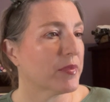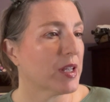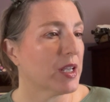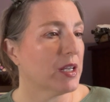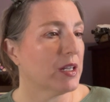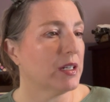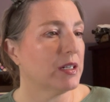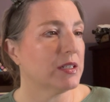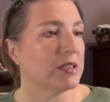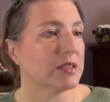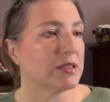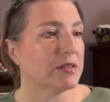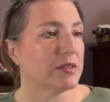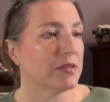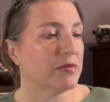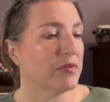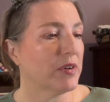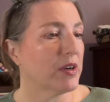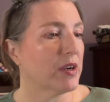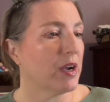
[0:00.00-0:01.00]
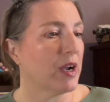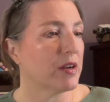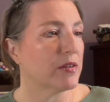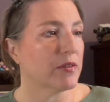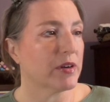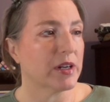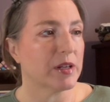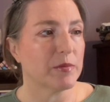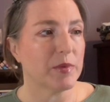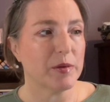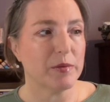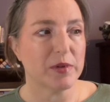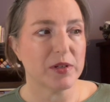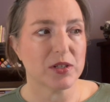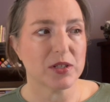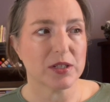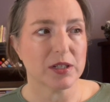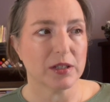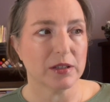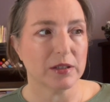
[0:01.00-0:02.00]
And it's very hydrating, maybe
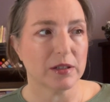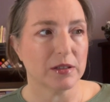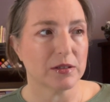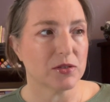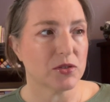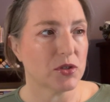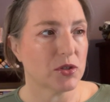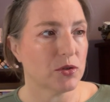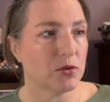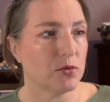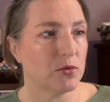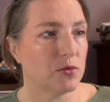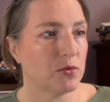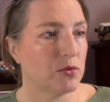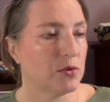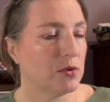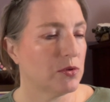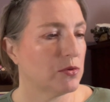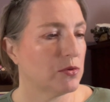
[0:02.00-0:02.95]
just a little too,